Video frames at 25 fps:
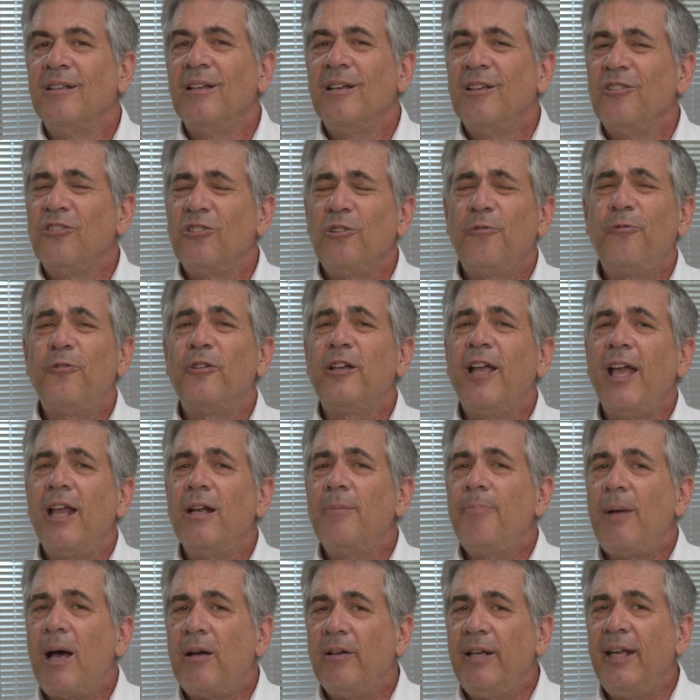So forget
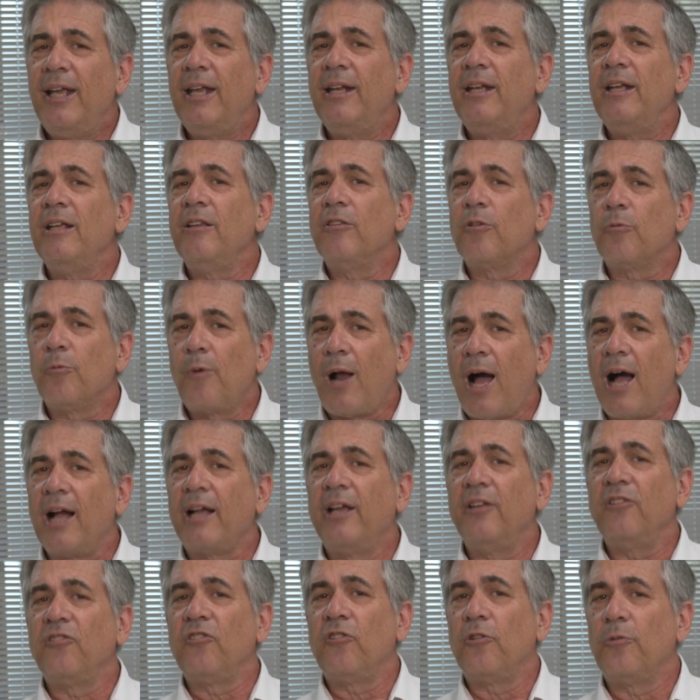about hitting the
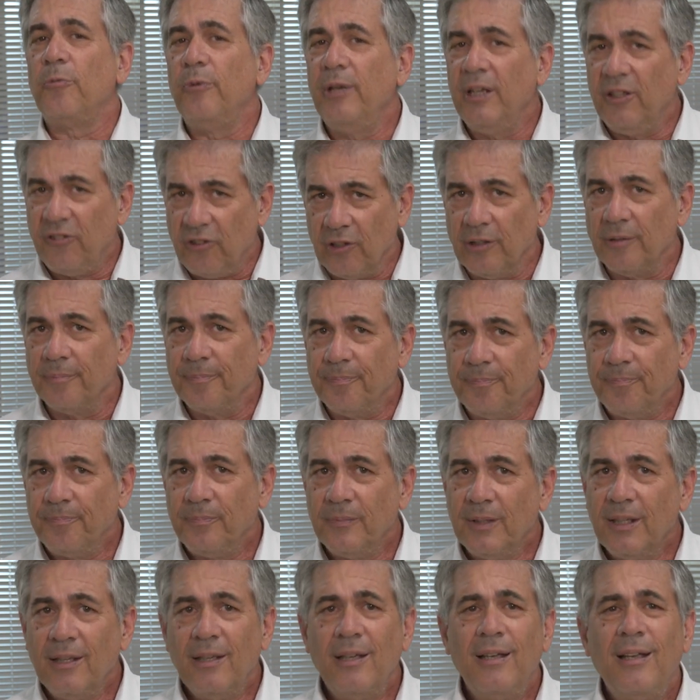rock as the reason.
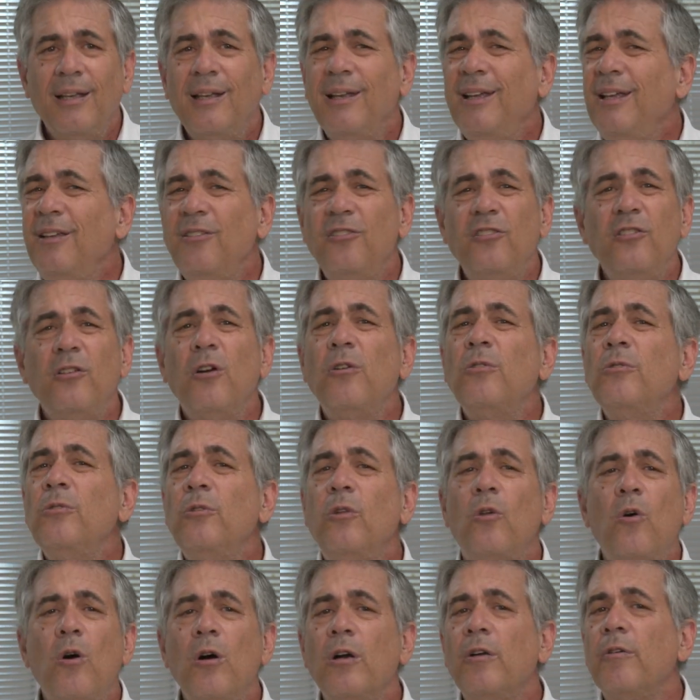He's no
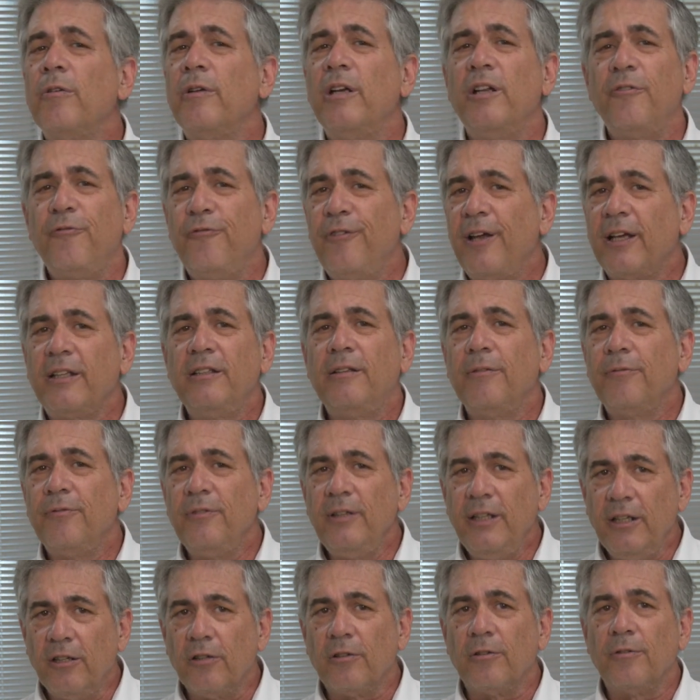longer an effective
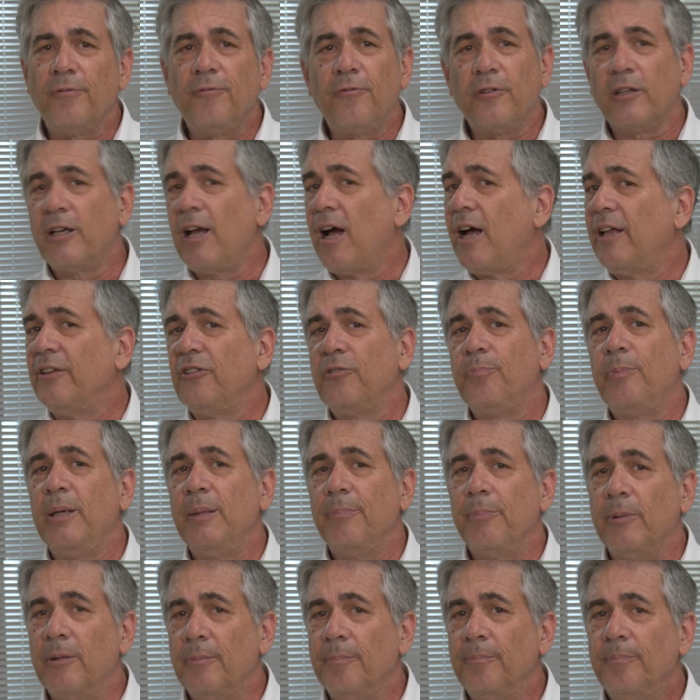leader for God's
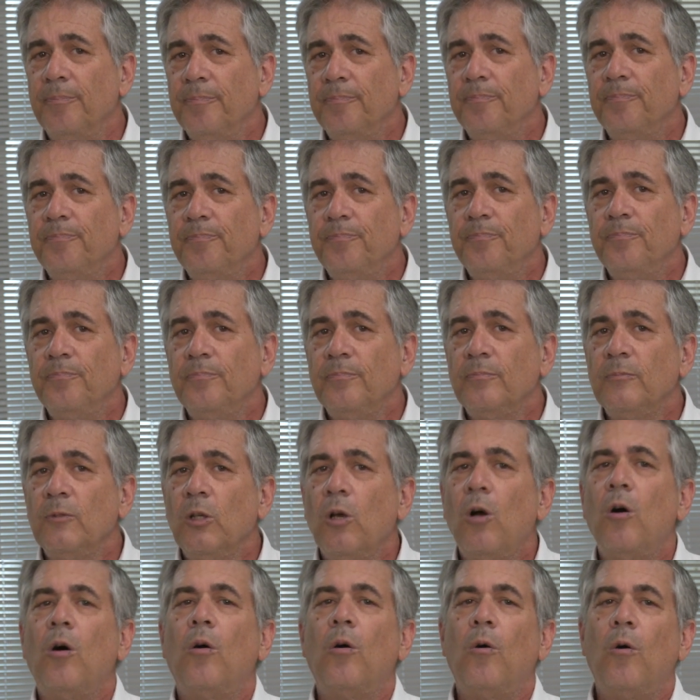people.
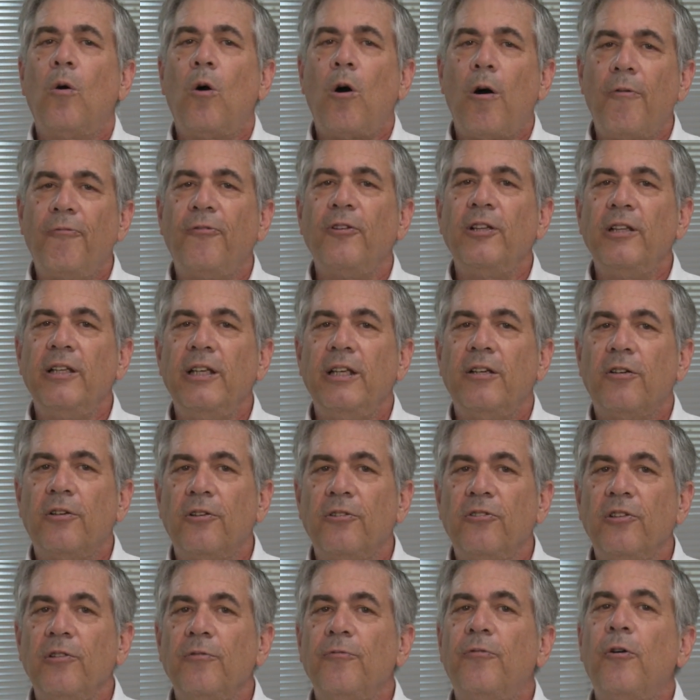Often
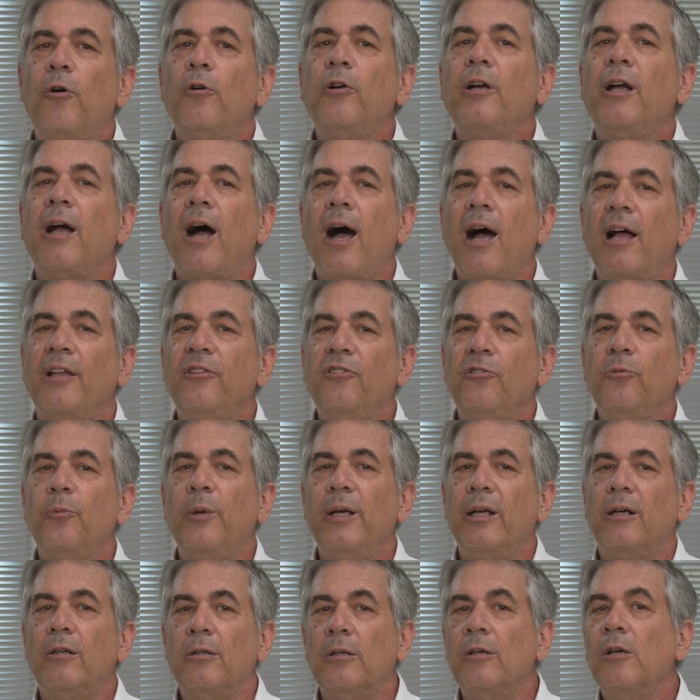leaders invoke God's
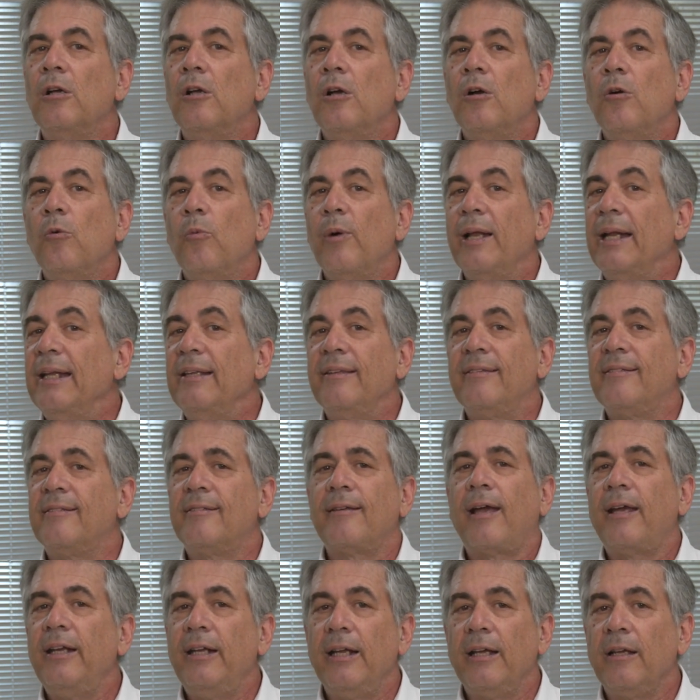will when
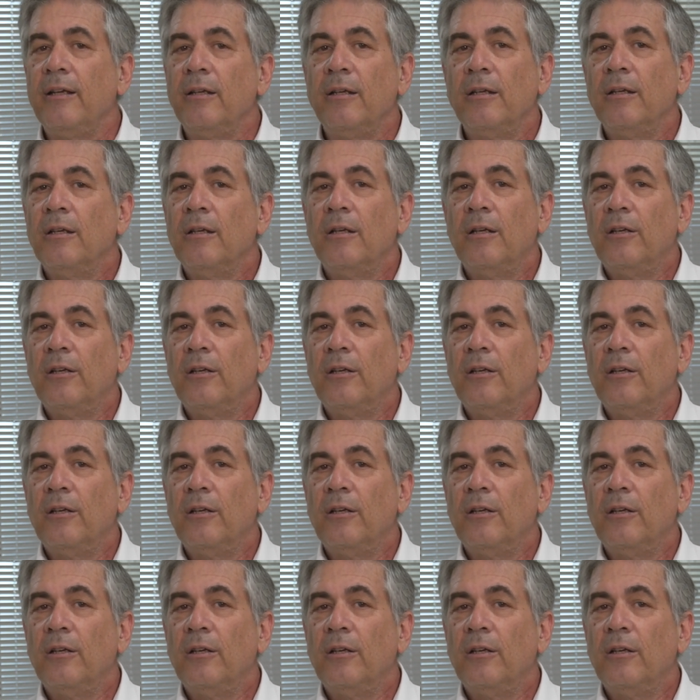inciting